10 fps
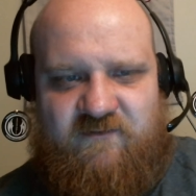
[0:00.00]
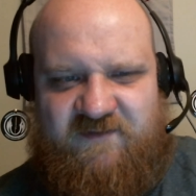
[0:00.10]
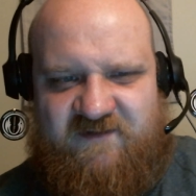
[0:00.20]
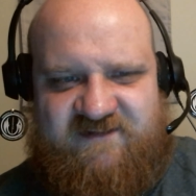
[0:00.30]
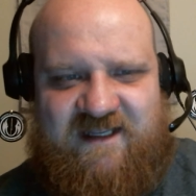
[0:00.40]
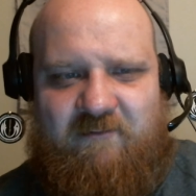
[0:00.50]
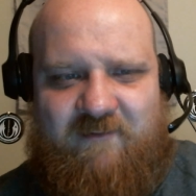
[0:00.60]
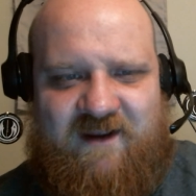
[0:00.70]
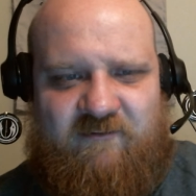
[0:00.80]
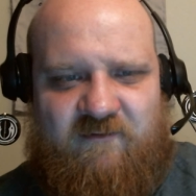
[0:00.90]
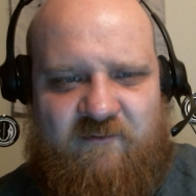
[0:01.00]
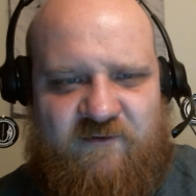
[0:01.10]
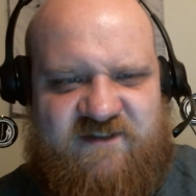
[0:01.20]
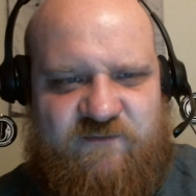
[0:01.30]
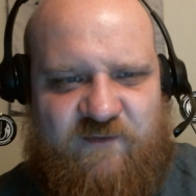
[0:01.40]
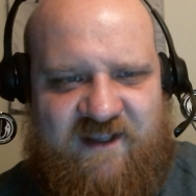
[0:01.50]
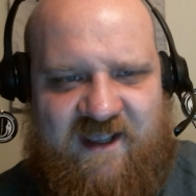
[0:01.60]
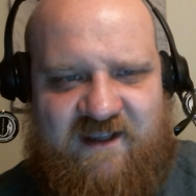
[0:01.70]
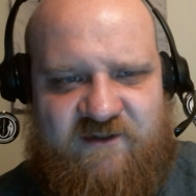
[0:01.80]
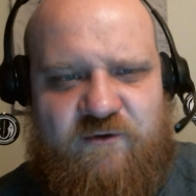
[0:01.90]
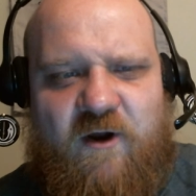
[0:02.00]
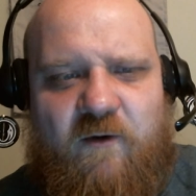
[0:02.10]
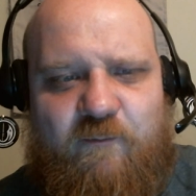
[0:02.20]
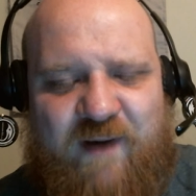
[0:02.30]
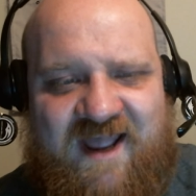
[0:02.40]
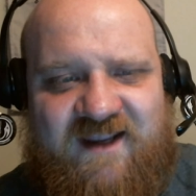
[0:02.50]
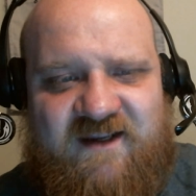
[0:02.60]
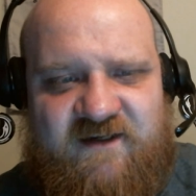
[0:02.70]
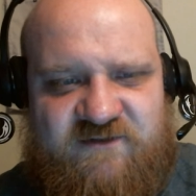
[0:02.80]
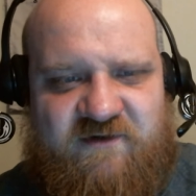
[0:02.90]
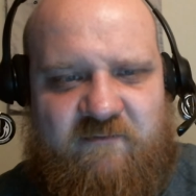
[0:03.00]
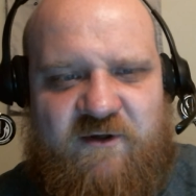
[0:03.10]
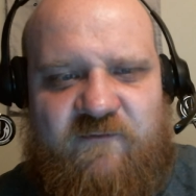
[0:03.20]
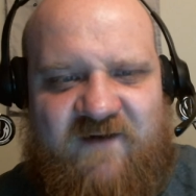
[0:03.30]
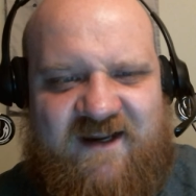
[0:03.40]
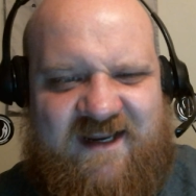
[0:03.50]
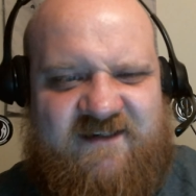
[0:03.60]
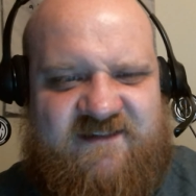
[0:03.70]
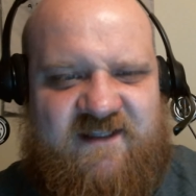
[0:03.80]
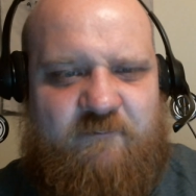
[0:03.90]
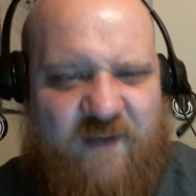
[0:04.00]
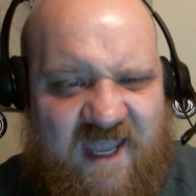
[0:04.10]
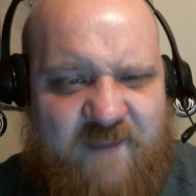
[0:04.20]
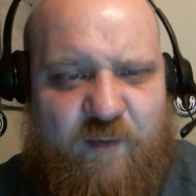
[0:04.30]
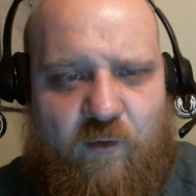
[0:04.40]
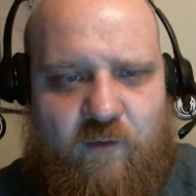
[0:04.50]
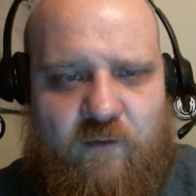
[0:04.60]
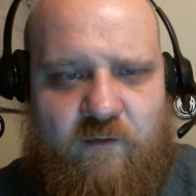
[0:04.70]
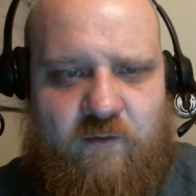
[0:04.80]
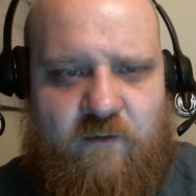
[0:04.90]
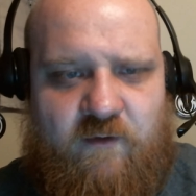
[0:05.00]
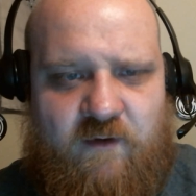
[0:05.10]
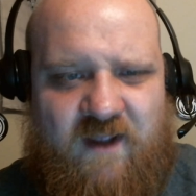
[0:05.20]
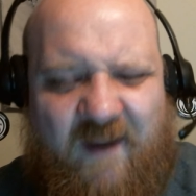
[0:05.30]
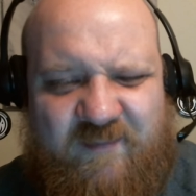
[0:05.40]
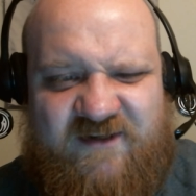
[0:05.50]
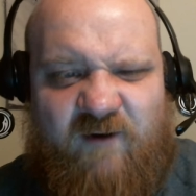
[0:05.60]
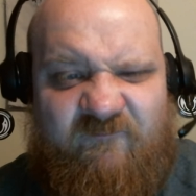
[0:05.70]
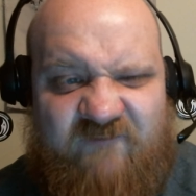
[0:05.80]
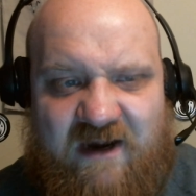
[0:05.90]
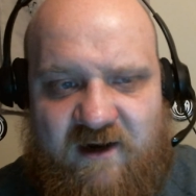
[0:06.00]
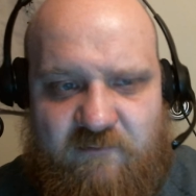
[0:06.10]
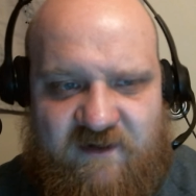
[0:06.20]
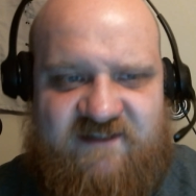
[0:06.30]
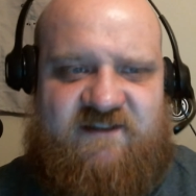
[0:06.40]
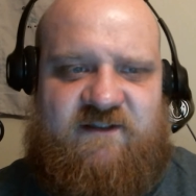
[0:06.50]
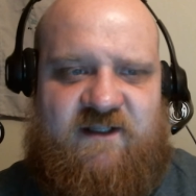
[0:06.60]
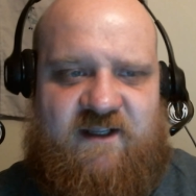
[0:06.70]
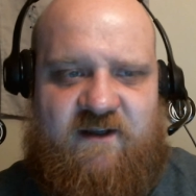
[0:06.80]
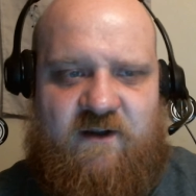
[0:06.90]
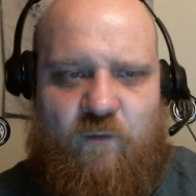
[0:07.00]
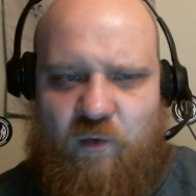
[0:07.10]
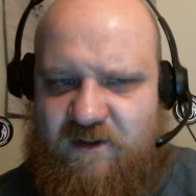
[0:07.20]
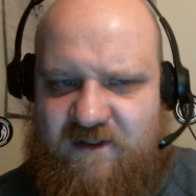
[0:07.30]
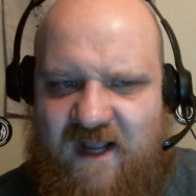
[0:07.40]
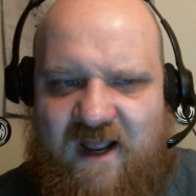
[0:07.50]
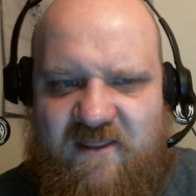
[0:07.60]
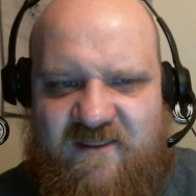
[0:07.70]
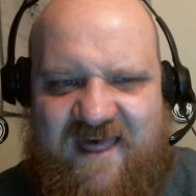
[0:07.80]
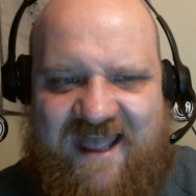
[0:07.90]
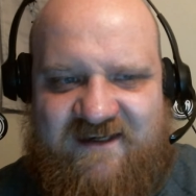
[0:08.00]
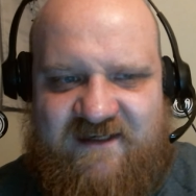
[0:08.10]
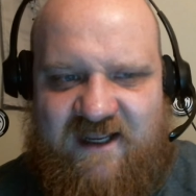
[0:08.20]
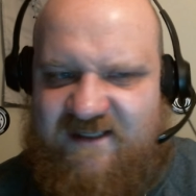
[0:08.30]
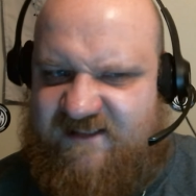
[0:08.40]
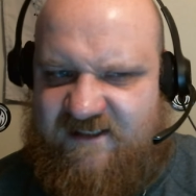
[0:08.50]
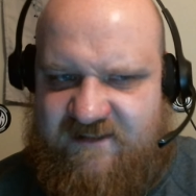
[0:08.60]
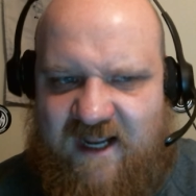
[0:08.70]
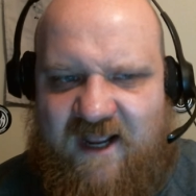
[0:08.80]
With the same amount of remorse as we had. You go back in history and what you find out is that people, up until very recently, were not that nice and